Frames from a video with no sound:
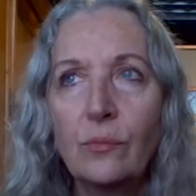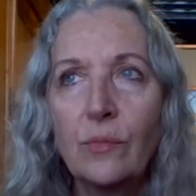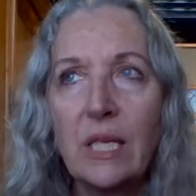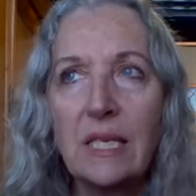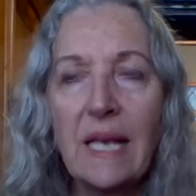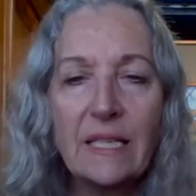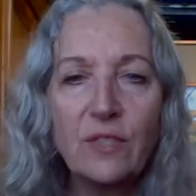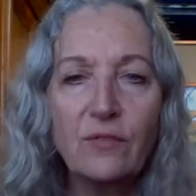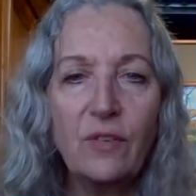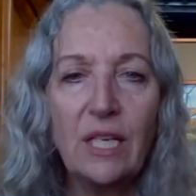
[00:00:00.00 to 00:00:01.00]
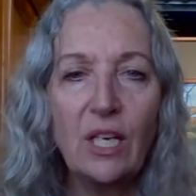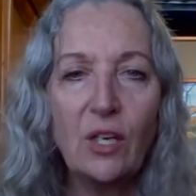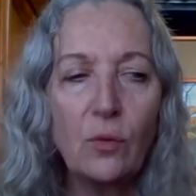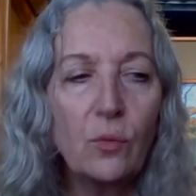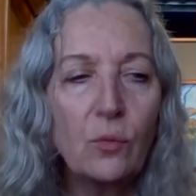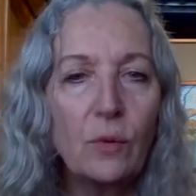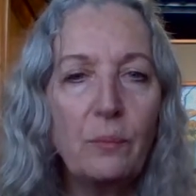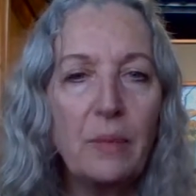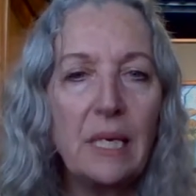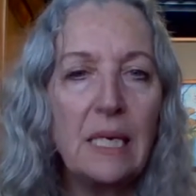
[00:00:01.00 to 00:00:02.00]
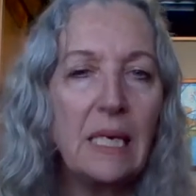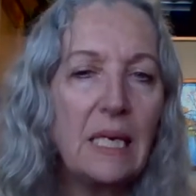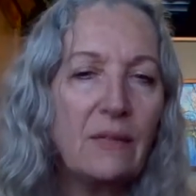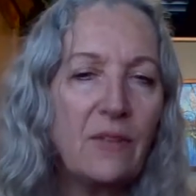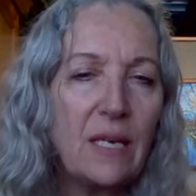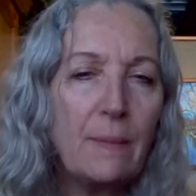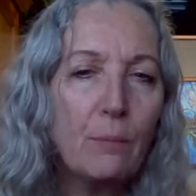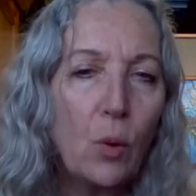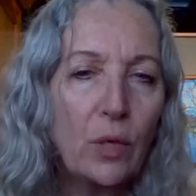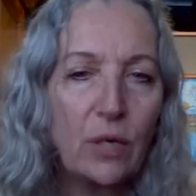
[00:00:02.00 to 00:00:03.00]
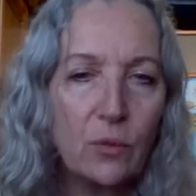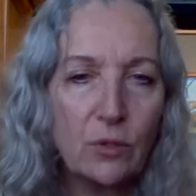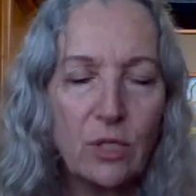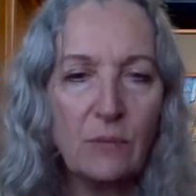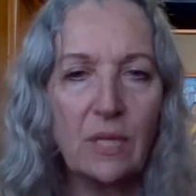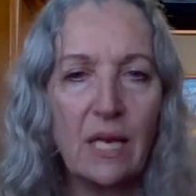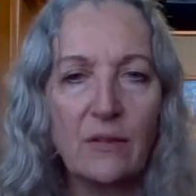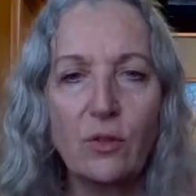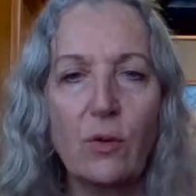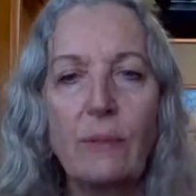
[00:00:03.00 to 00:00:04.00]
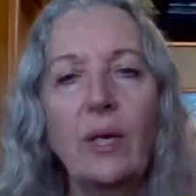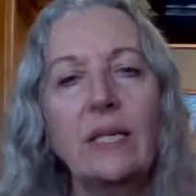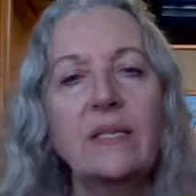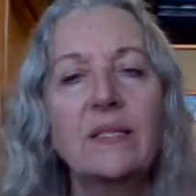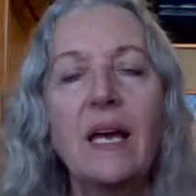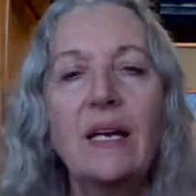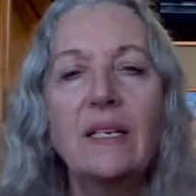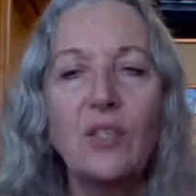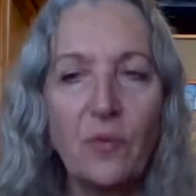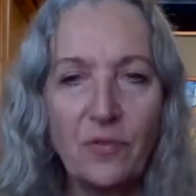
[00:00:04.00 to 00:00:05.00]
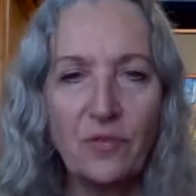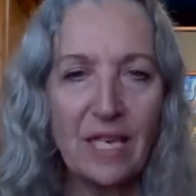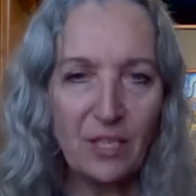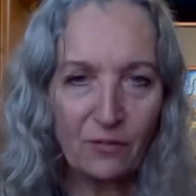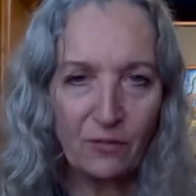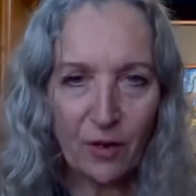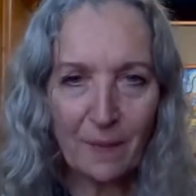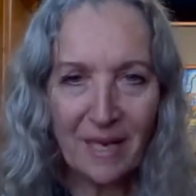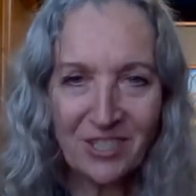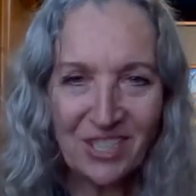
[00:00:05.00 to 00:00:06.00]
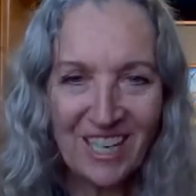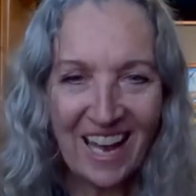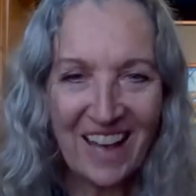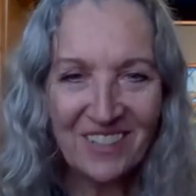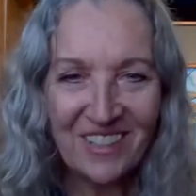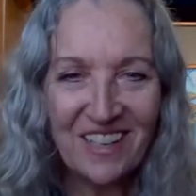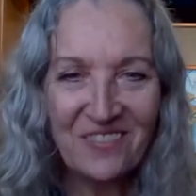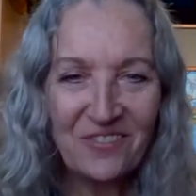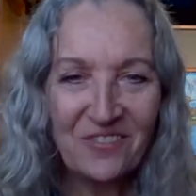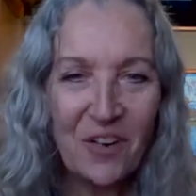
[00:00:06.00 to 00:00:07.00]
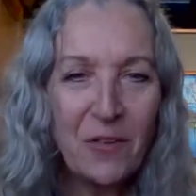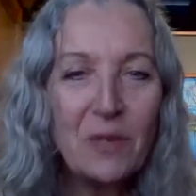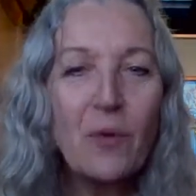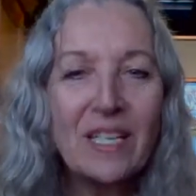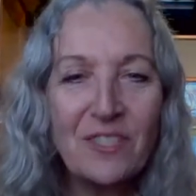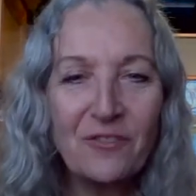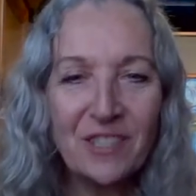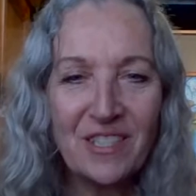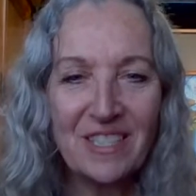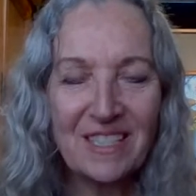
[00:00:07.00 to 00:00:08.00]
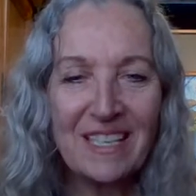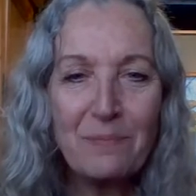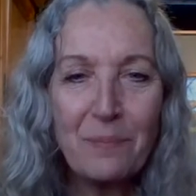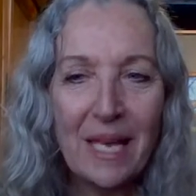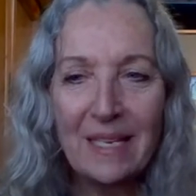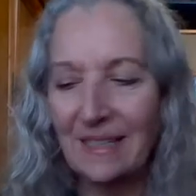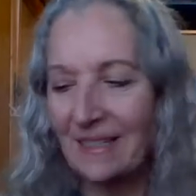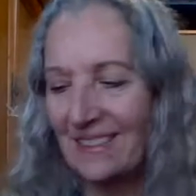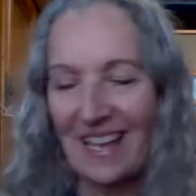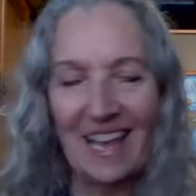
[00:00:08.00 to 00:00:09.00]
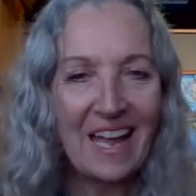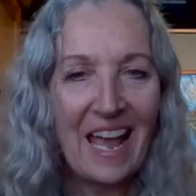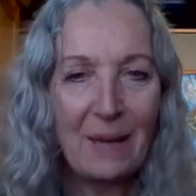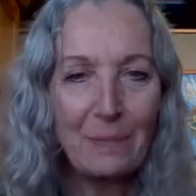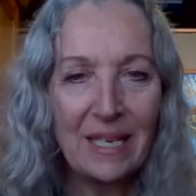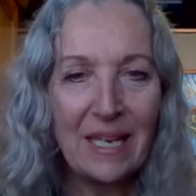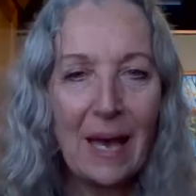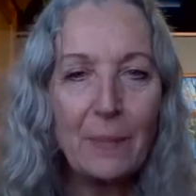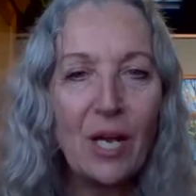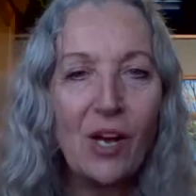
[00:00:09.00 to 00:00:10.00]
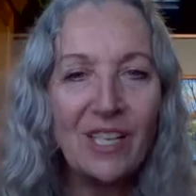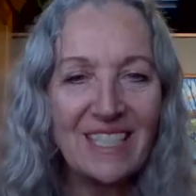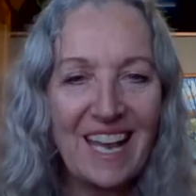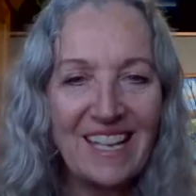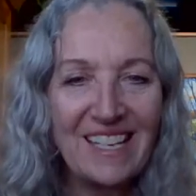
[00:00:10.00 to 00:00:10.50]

the next video will be the morning routine with the other 3 products. So thank you very much. Have a very restful sleep and a happy holiday.